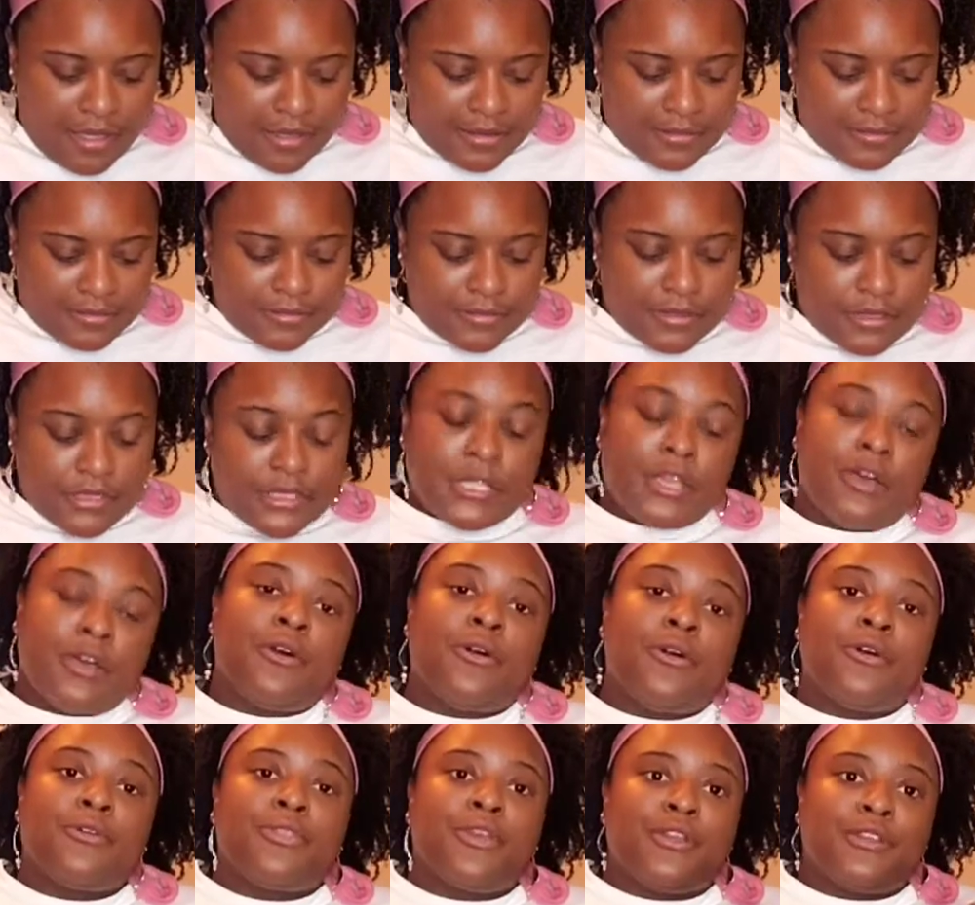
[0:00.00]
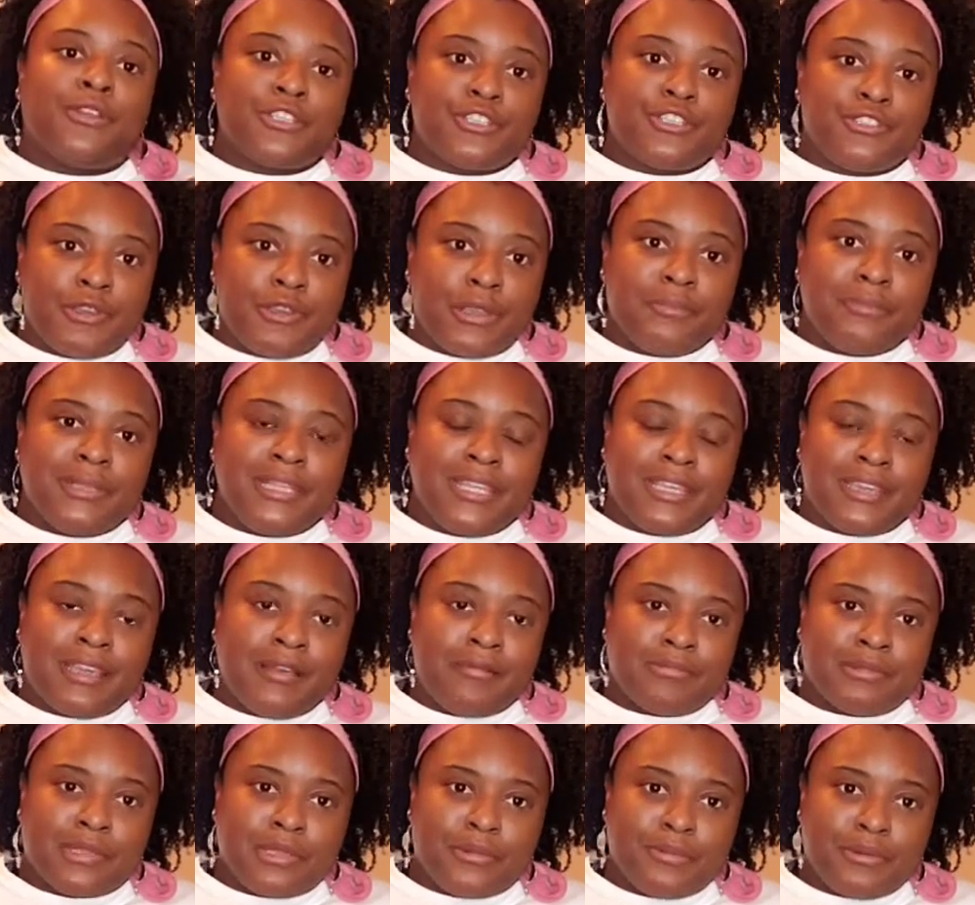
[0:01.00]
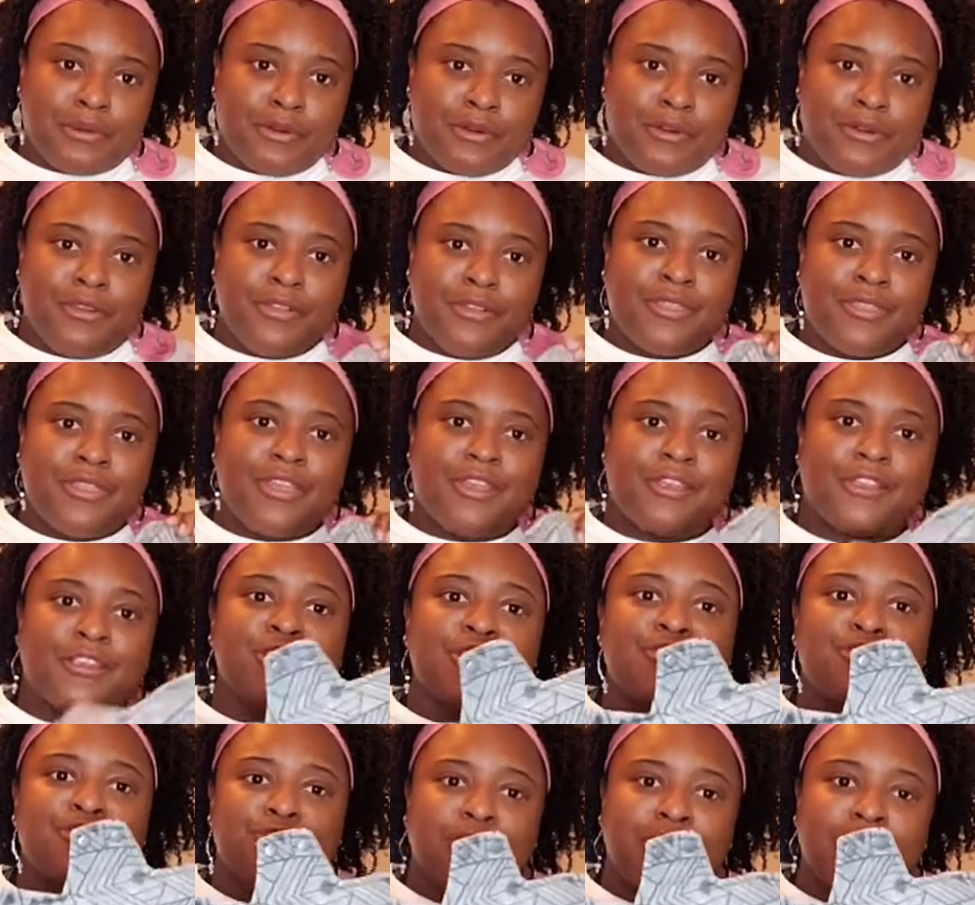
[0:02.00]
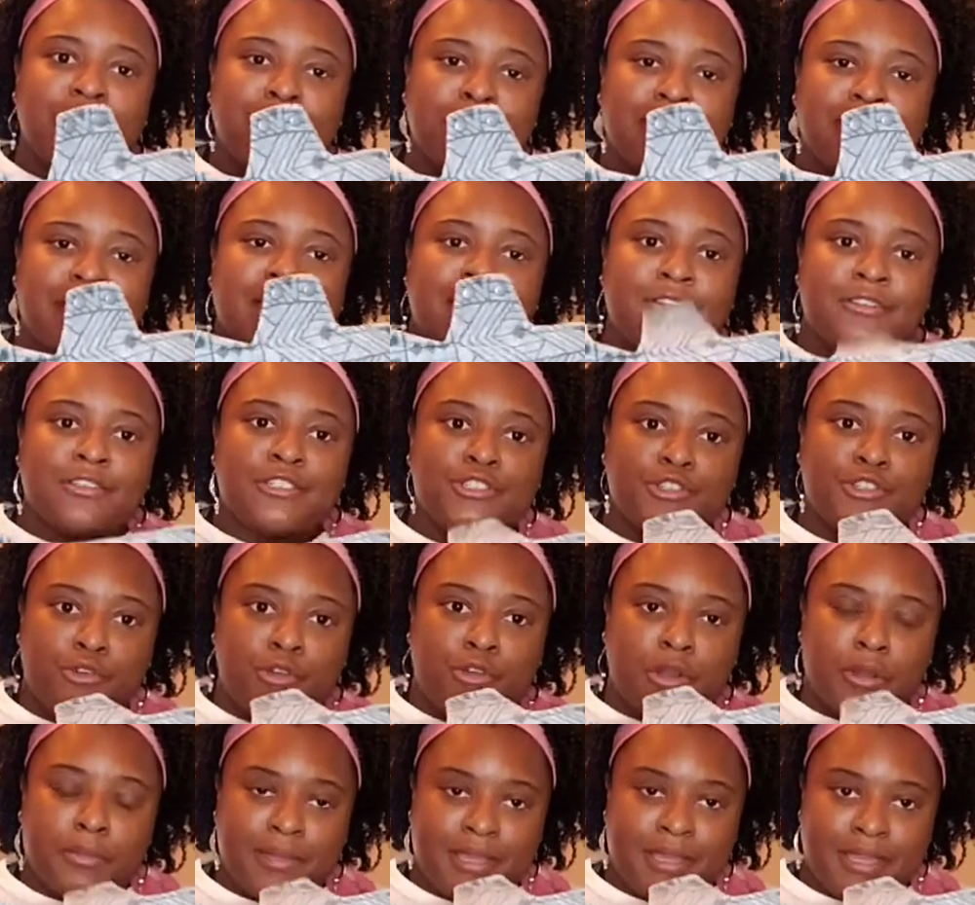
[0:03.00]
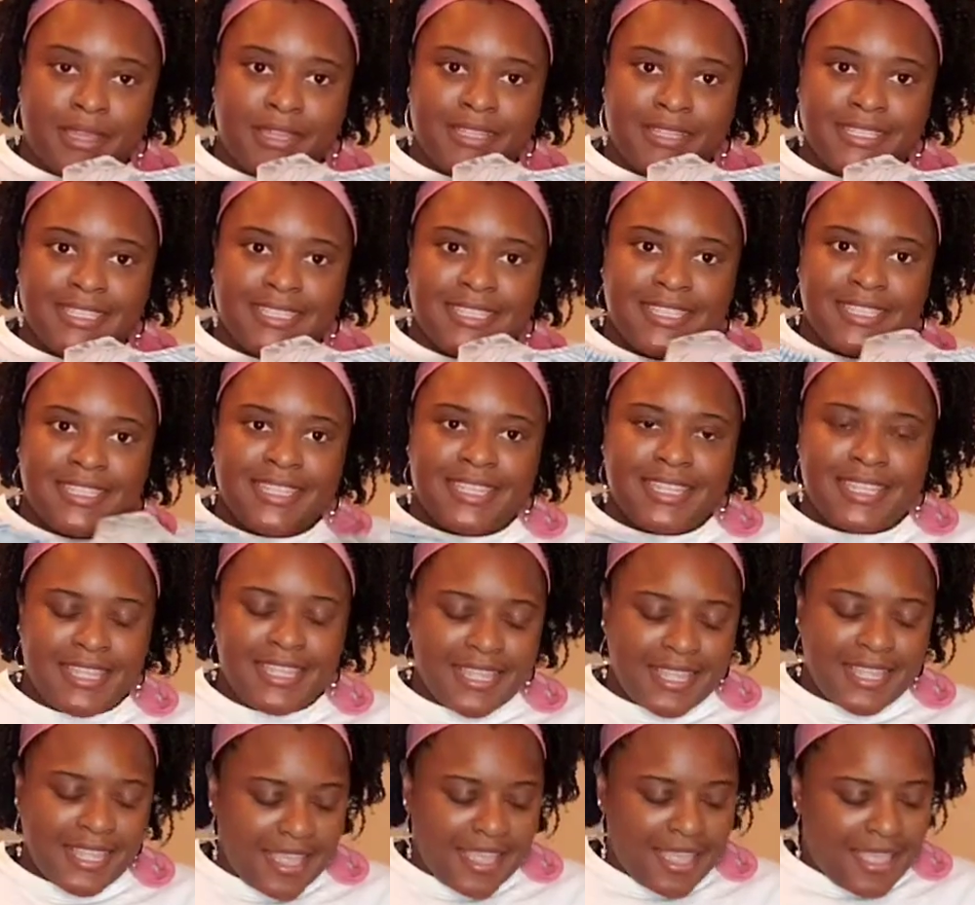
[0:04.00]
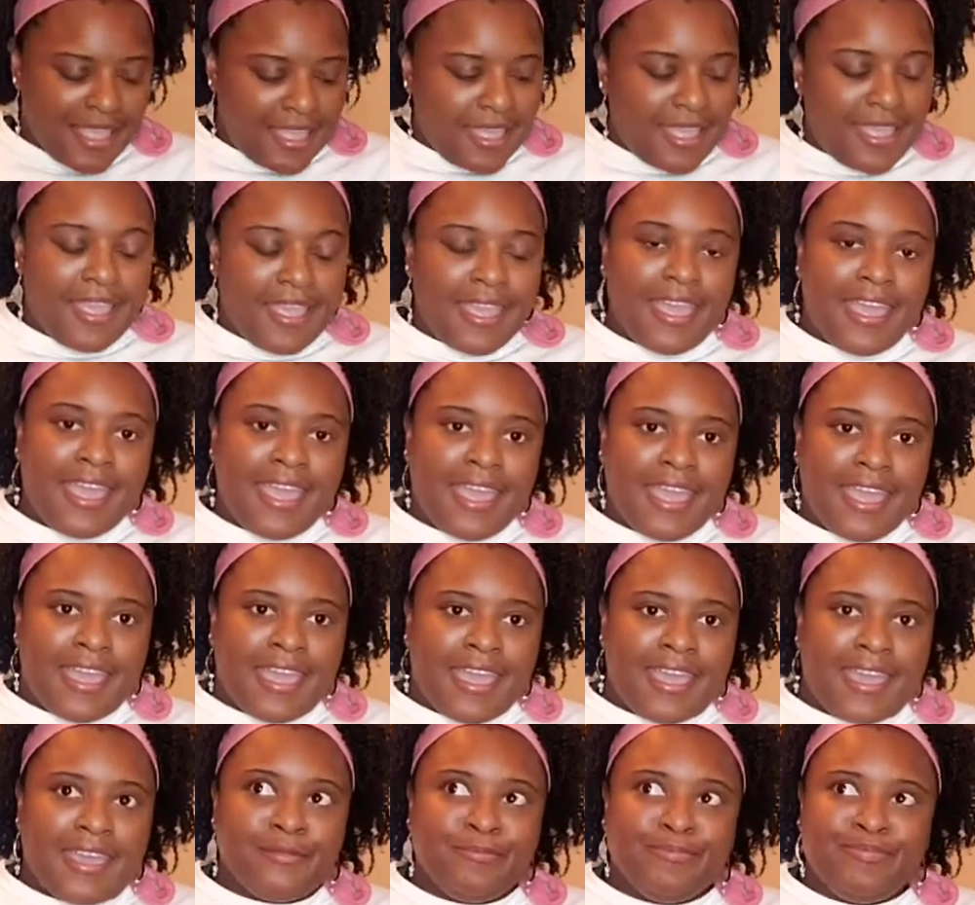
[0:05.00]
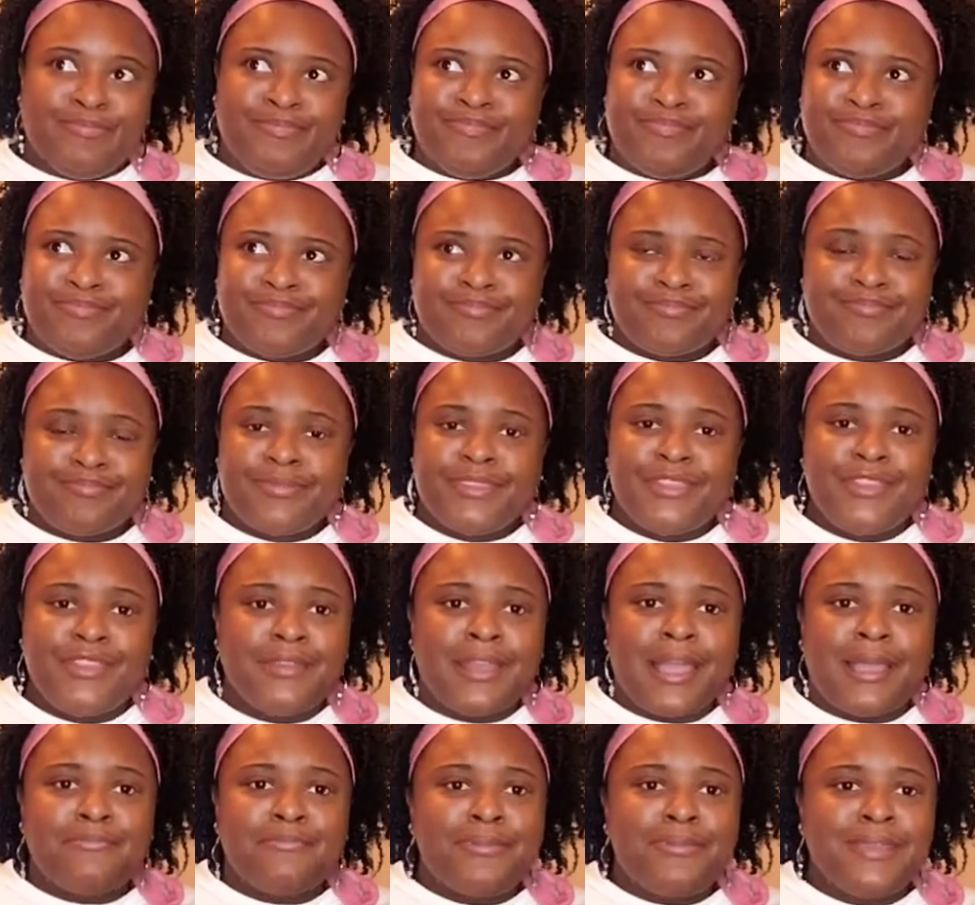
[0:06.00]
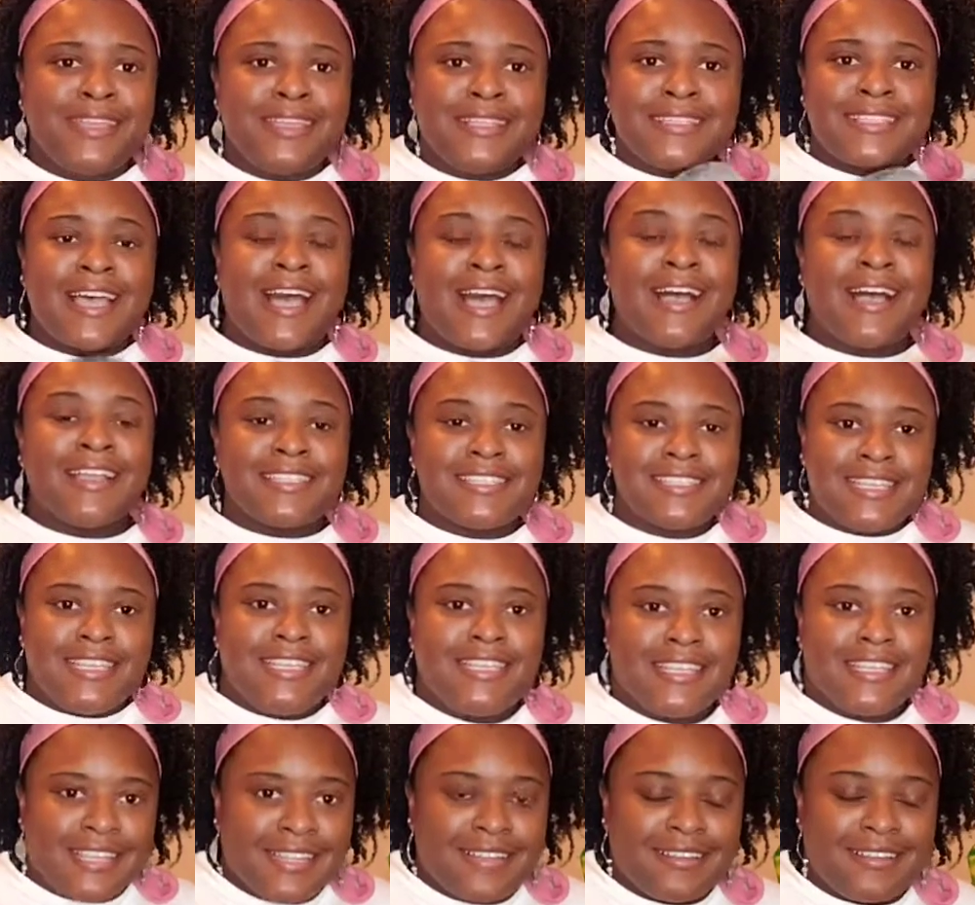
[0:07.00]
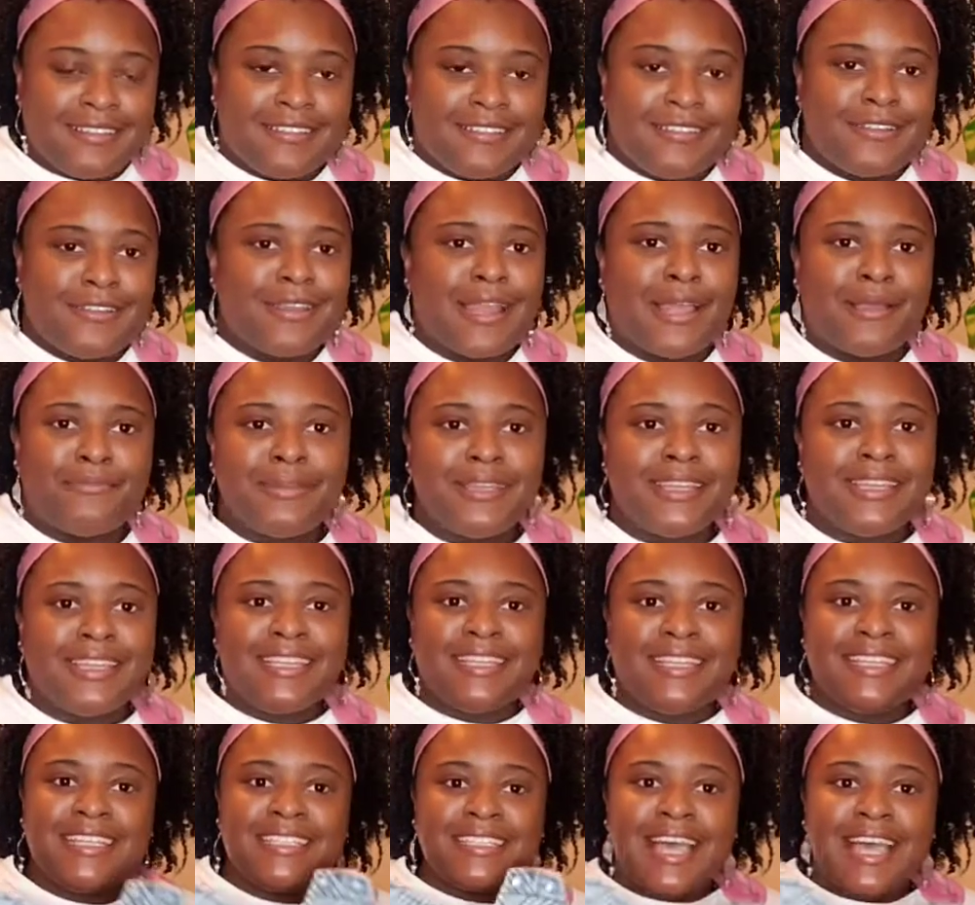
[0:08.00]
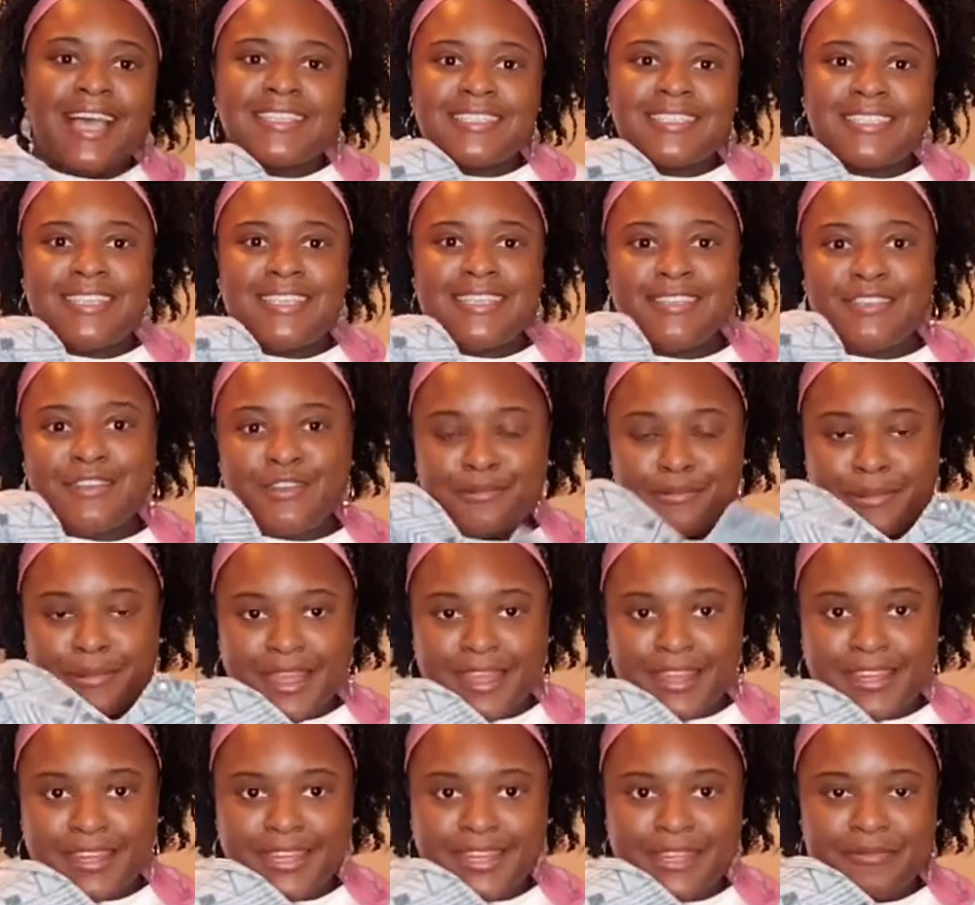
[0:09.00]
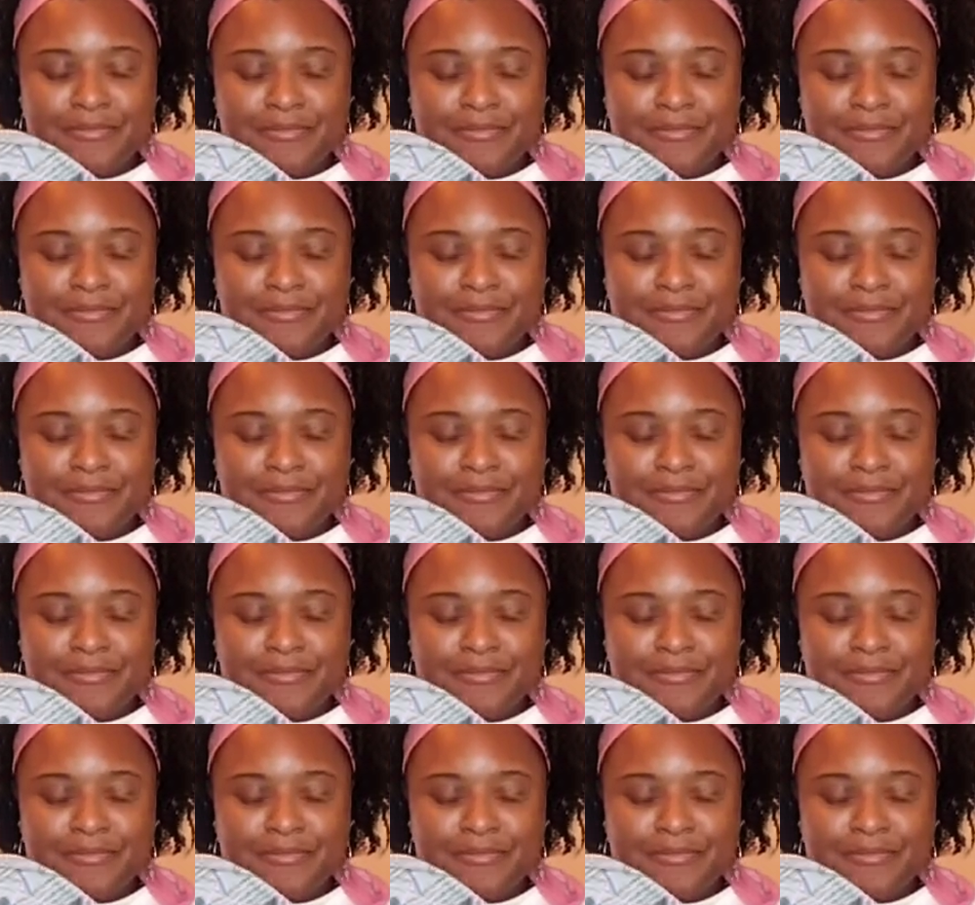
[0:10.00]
So they're extremely comfortable, they're extremely absorbent, and you're not putting any toxin in your body,